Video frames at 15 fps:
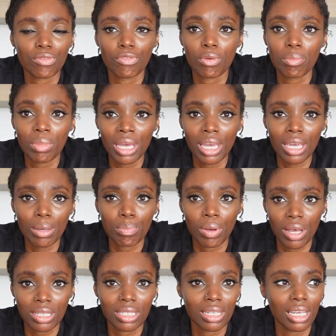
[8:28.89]
For me
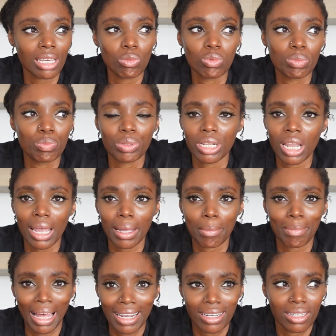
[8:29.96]
personally, it would be like
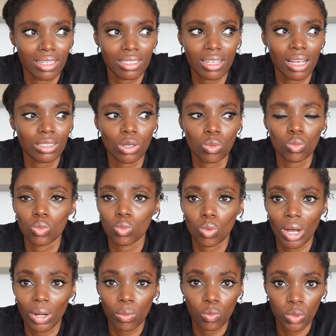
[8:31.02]
madness. I
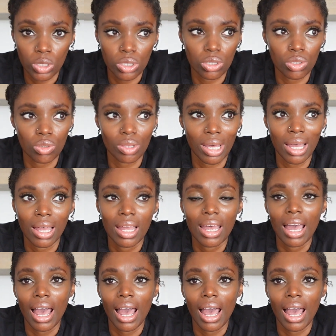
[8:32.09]
don't want to do that.